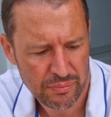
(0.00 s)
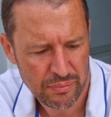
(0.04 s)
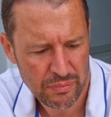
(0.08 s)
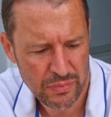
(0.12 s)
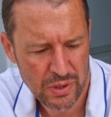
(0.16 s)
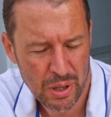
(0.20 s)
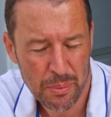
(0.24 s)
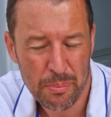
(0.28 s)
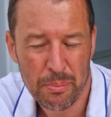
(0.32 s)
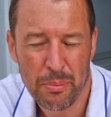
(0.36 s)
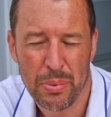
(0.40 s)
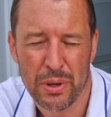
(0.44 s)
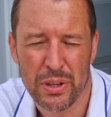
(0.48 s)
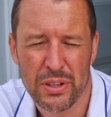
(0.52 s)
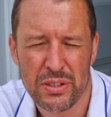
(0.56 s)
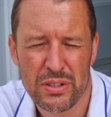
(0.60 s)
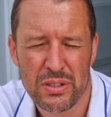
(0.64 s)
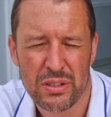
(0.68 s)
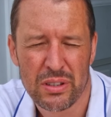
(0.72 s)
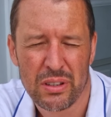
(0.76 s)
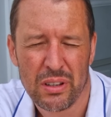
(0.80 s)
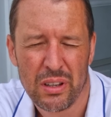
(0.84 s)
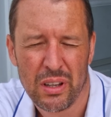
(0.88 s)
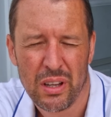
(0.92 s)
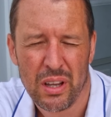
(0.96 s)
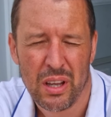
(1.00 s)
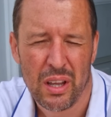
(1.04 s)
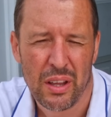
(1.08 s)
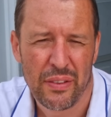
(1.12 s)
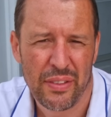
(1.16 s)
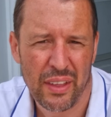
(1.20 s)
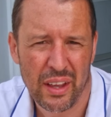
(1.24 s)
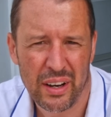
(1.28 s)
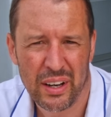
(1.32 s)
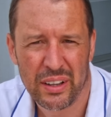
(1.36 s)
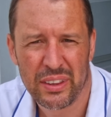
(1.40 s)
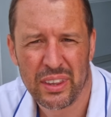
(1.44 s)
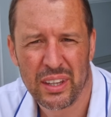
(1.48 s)
numbers,
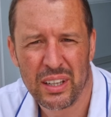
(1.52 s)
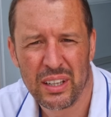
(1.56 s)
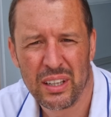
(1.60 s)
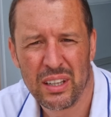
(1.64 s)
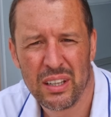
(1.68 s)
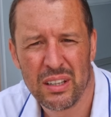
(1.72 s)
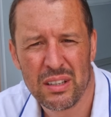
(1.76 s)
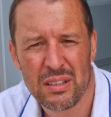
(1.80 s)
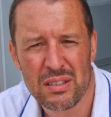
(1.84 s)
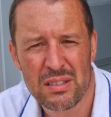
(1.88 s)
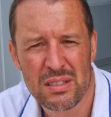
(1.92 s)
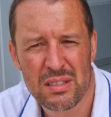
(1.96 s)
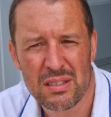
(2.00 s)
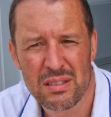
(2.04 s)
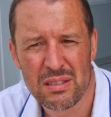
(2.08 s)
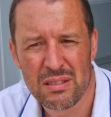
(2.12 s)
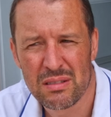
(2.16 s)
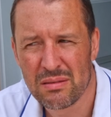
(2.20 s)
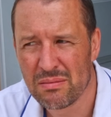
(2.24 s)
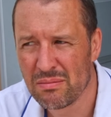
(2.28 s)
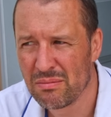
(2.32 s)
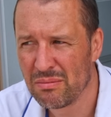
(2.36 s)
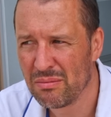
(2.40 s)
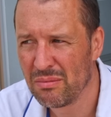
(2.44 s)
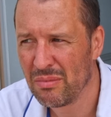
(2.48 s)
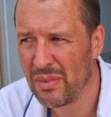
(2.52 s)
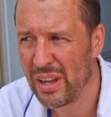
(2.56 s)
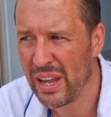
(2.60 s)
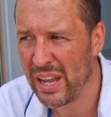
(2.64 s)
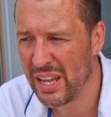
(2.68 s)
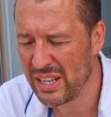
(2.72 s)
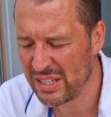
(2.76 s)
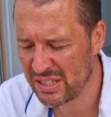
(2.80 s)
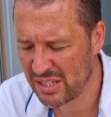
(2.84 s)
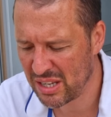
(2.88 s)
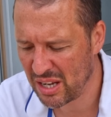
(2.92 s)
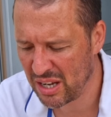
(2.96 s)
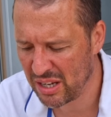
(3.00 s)
then I think
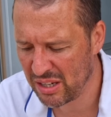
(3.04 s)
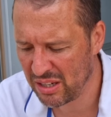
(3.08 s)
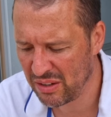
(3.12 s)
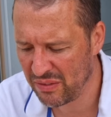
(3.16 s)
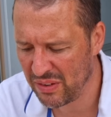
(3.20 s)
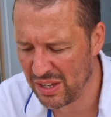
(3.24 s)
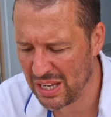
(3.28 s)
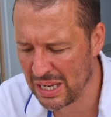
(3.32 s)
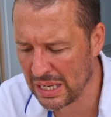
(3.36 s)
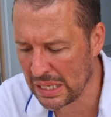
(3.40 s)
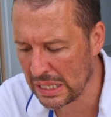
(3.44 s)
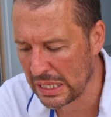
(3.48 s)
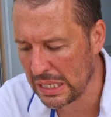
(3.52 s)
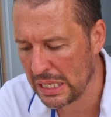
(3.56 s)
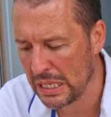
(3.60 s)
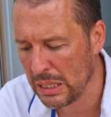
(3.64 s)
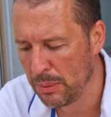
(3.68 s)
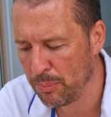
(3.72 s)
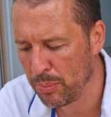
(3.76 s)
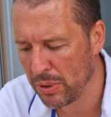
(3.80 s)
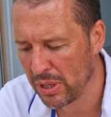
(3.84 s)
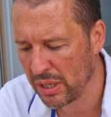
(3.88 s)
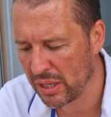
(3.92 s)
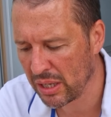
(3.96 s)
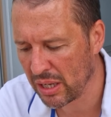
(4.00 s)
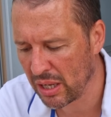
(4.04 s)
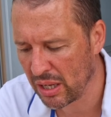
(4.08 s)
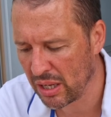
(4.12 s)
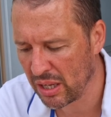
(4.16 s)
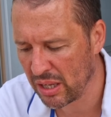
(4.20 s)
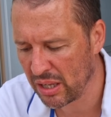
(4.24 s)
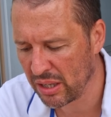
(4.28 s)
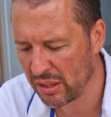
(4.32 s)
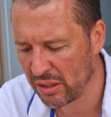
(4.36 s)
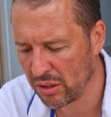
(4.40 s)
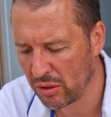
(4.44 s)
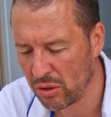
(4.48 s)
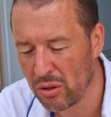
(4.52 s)
it's kind of in keeping
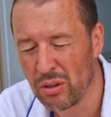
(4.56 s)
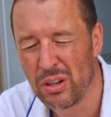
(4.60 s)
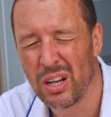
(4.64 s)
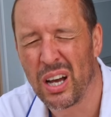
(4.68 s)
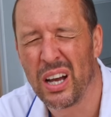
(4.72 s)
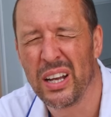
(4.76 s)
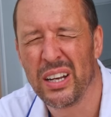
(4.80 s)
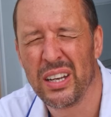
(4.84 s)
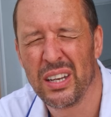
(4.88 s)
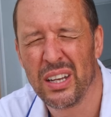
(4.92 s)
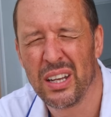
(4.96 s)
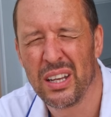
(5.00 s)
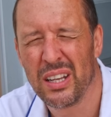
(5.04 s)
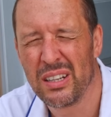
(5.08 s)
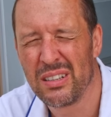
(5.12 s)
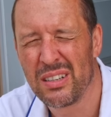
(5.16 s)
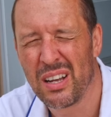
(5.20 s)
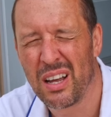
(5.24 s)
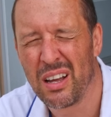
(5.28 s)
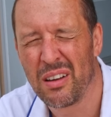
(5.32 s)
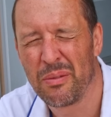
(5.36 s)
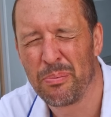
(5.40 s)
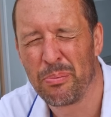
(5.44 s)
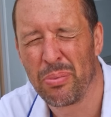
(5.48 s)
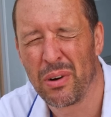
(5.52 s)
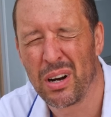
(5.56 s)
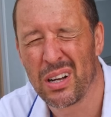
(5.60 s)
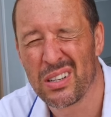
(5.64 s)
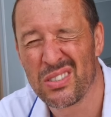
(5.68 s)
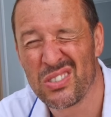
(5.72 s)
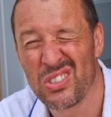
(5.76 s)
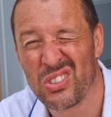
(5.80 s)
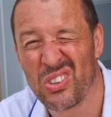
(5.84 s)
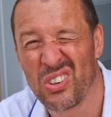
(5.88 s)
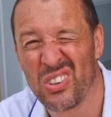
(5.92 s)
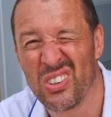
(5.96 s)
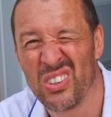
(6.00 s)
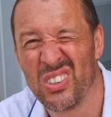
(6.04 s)
and a good idea to have
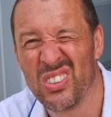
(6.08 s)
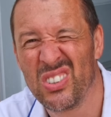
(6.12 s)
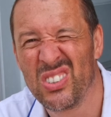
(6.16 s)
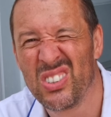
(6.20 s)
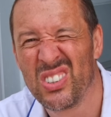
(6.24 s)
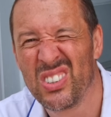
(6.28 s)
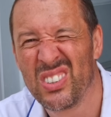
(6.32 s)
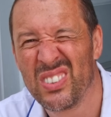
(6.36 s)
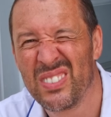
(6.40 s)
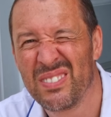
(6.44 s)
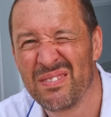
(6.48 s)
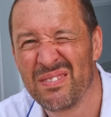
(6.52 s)
brass screws.